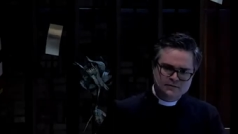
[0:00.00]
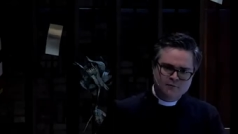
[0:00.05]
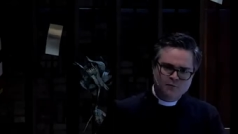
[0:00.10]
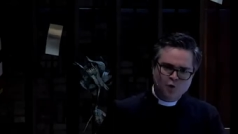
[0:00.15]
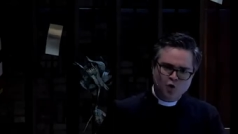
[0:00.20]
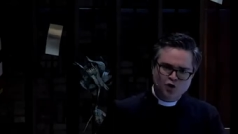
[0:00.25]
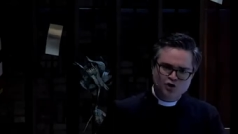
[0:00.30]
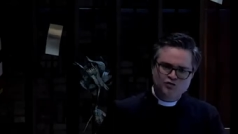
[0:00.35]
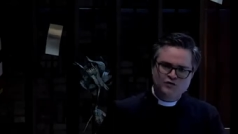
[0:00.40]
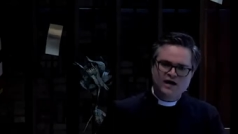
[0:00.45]

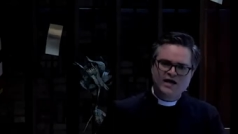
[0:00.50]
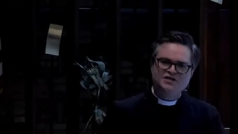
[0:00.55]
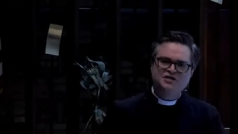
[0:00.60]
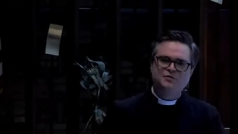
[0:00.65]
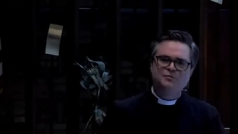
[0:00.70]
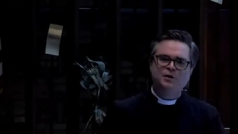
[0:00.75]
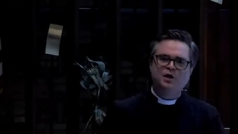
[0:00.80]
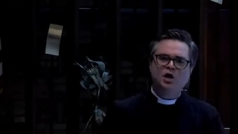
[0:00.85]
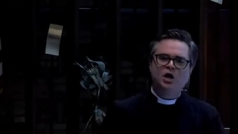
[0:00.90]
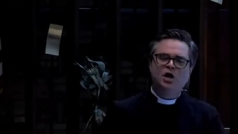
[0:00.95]
More
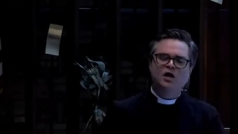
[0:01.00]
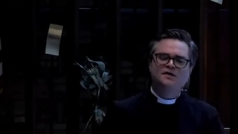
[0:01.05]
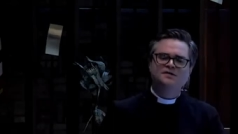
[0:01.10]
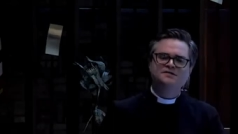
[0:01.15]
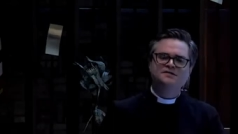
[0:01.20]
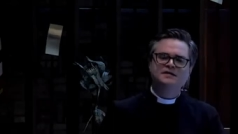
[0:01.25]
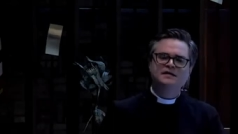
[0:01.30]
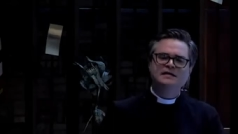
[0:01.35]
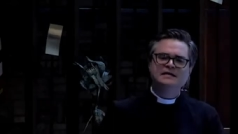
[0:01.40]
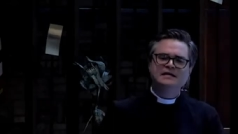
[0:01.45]
tragic
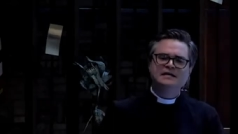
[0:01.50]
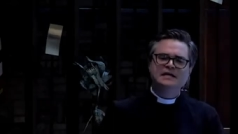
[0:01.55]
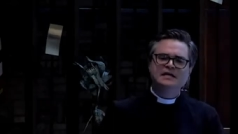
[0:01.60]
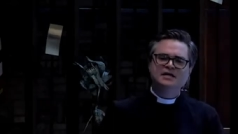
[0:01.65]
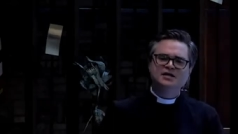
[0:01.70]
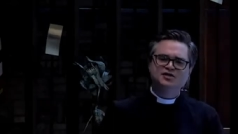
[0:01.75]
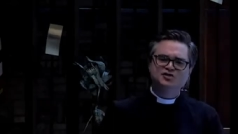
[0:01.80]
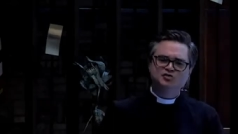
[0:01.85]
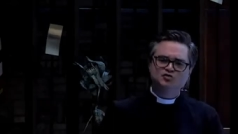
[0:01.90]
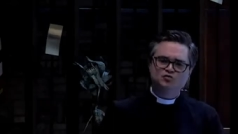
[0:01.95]
because
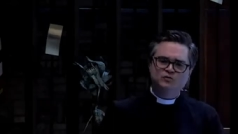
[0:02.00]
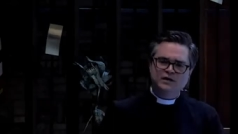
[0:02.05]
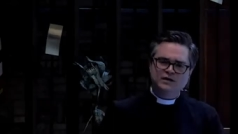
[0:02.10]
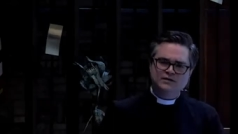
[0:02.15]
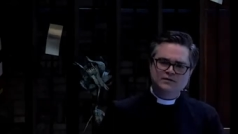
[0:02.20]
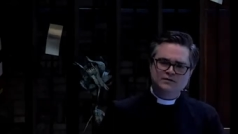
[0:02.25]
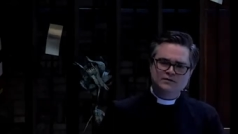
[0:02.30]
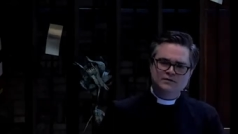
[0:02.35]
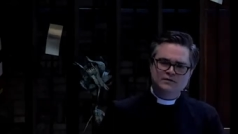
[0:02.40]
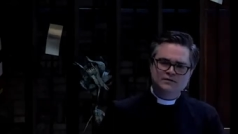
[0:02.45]
it is
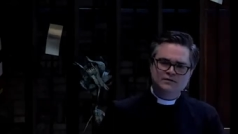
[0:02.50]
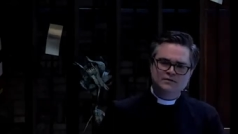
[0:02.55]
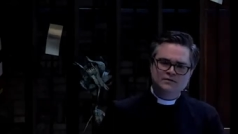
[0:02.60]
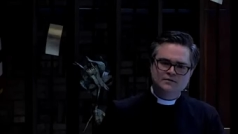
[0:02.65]
written